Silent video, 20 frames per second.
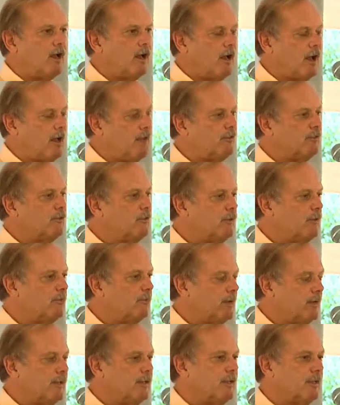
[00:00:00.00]
I thought in
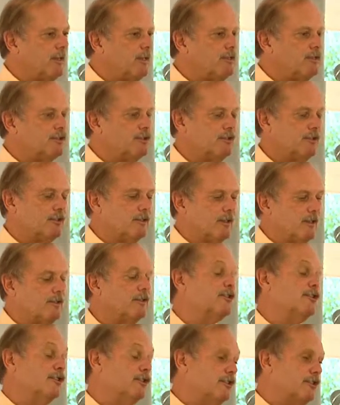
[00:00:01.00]
my case, and
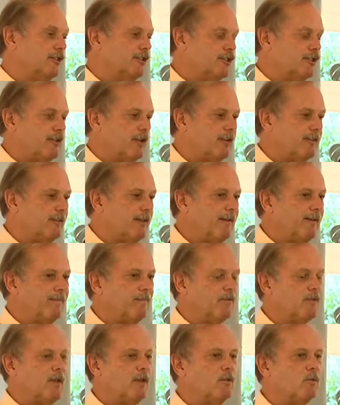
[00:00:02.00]
this is an aside,
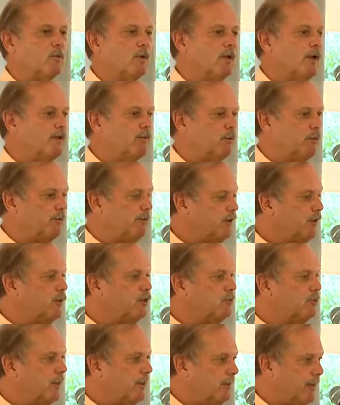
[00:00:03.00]
that when I would
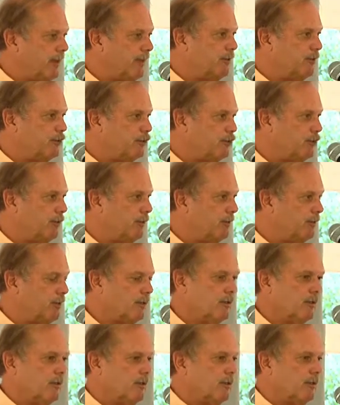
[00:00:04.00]
finish my manuscript,
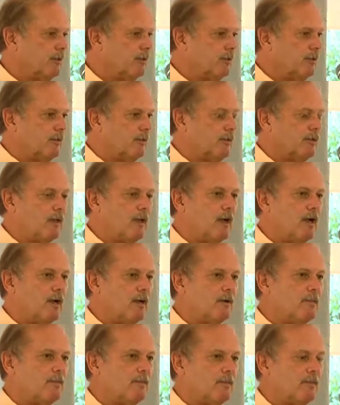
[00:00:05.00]

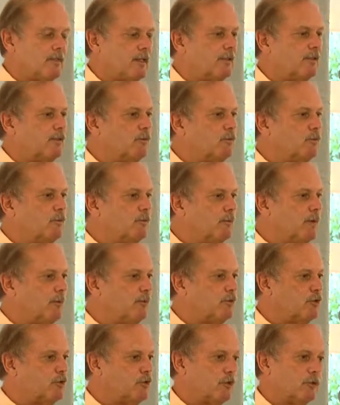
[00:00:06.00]
that the
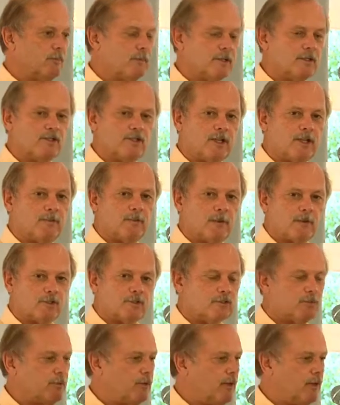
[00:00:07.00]
publisher, being St.
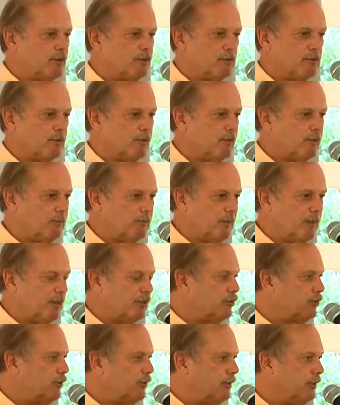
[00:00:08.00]
Martin's Press, one of the
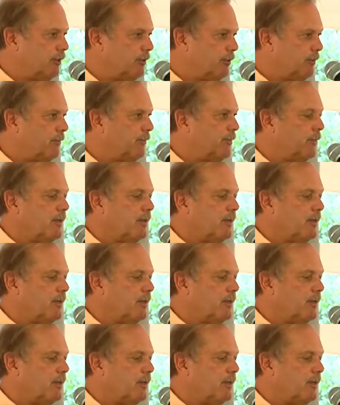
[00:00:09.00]
best, you know,